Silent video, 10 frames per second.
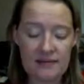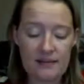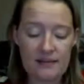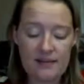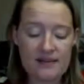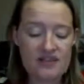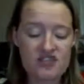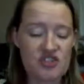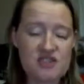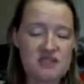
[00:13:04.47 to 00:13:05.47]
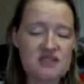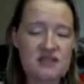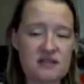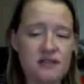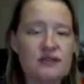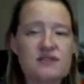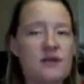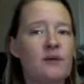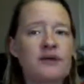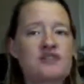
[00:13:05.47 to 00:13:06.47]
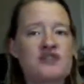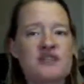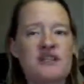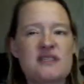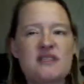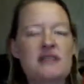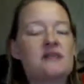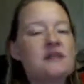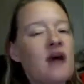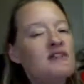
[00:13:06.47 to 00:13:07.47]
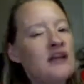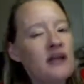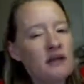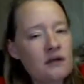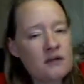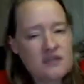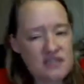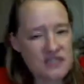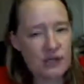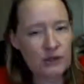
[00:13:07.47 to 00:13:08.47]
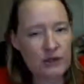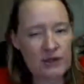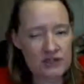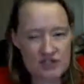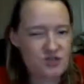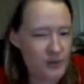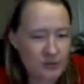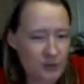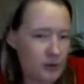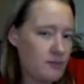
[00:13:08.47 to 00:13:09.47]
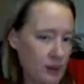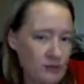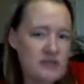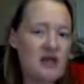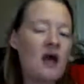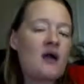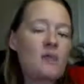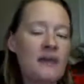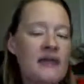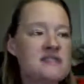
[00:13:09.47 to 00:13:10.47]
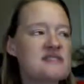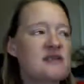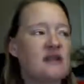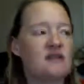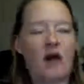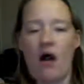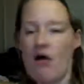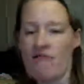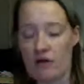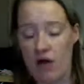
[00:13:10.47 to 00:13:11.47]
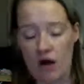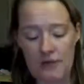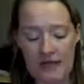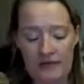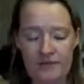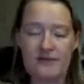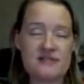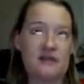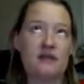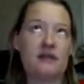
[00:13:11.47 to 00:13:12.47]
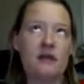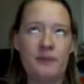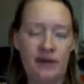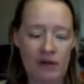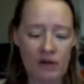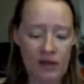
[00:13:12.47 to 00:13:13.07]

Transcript: It's just, the moonstone is just, it's a loving stone. It promotes peace and love and harmony. I sound like a hippie now.